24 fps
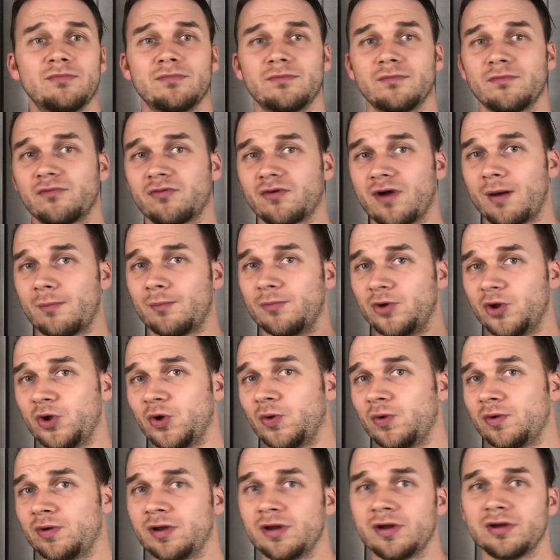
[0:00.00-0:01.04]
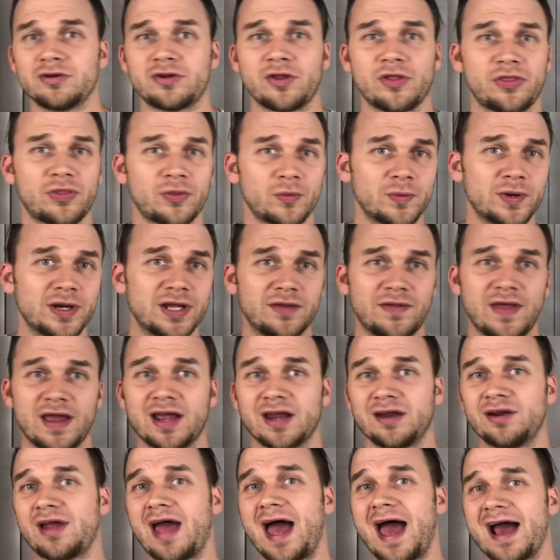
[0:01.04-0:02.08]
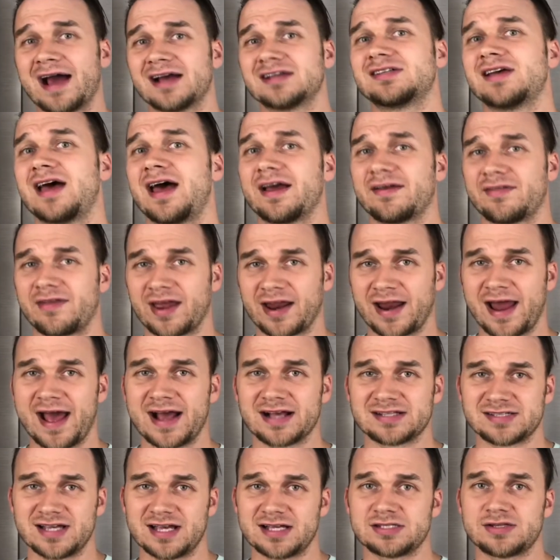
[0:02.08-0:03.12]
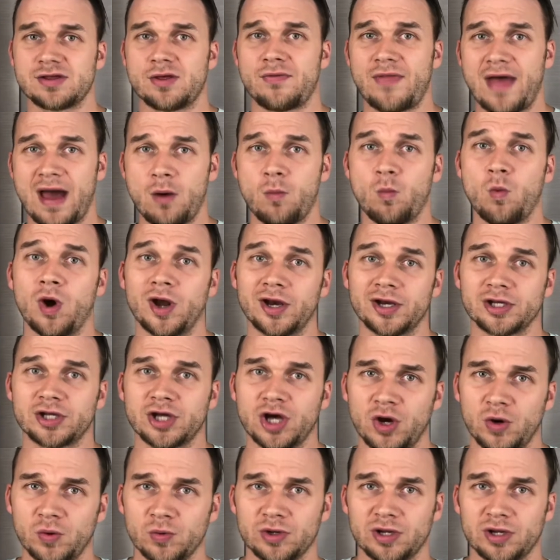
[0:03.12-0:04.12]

from noon to 3, they can access that one code,